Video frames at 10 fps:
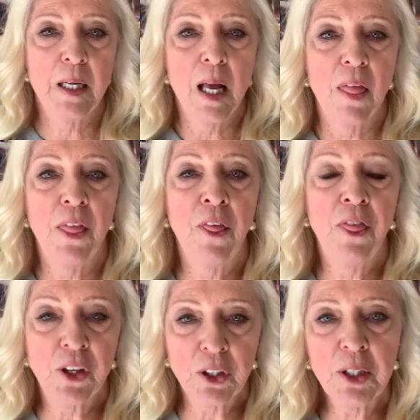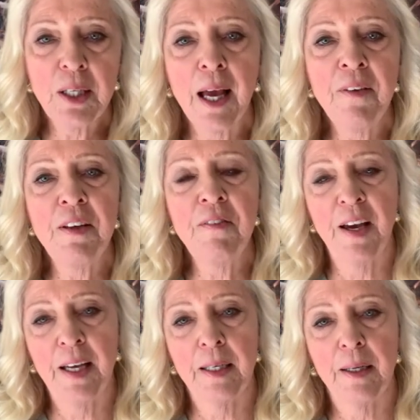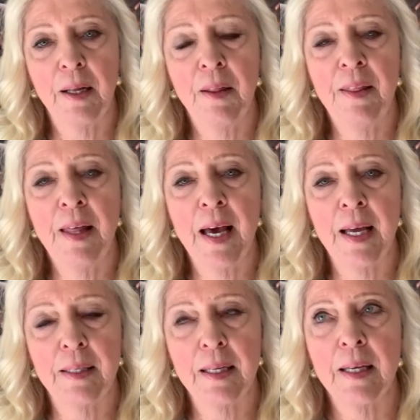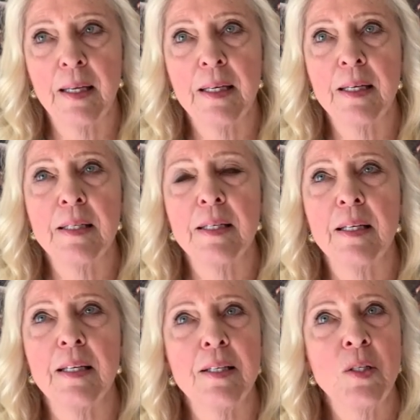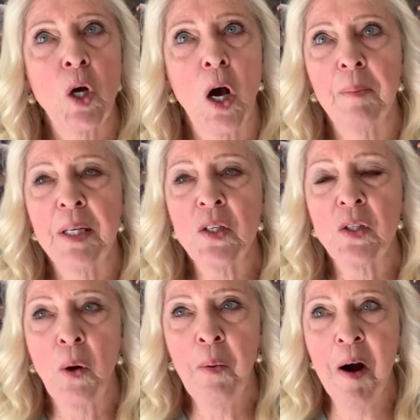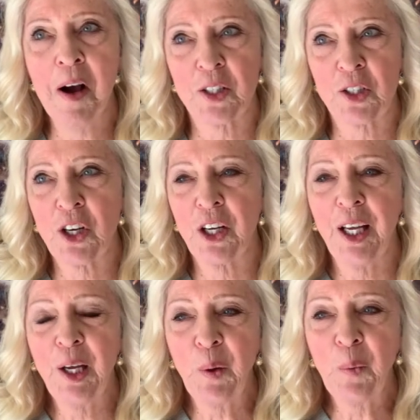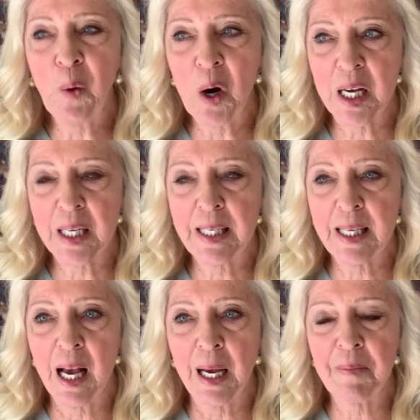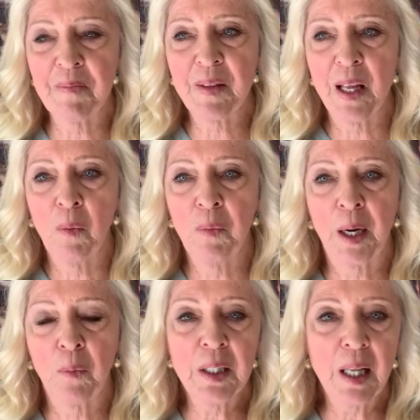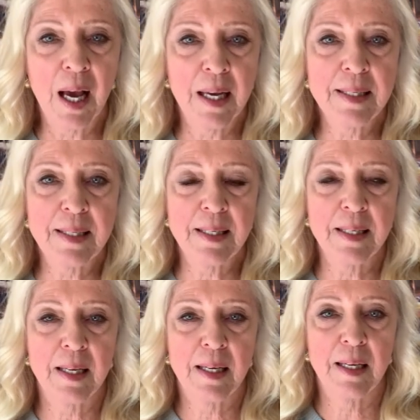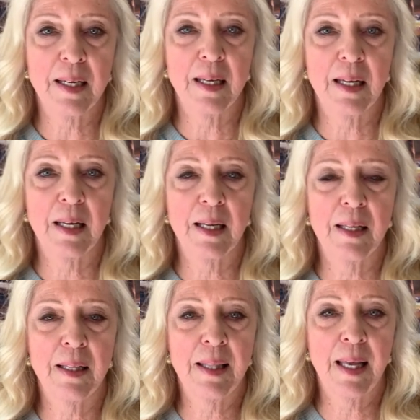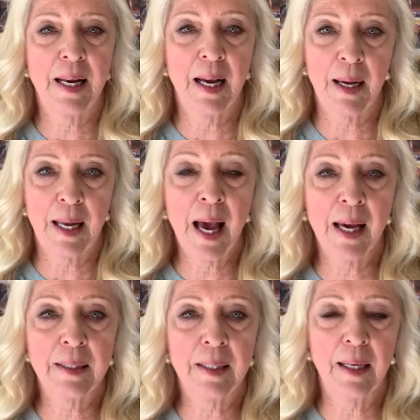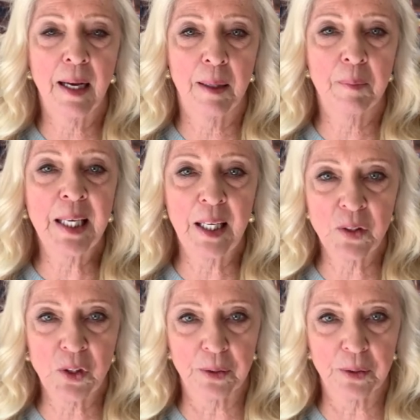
The third life event that taught me so much was when I realized that I had cancer.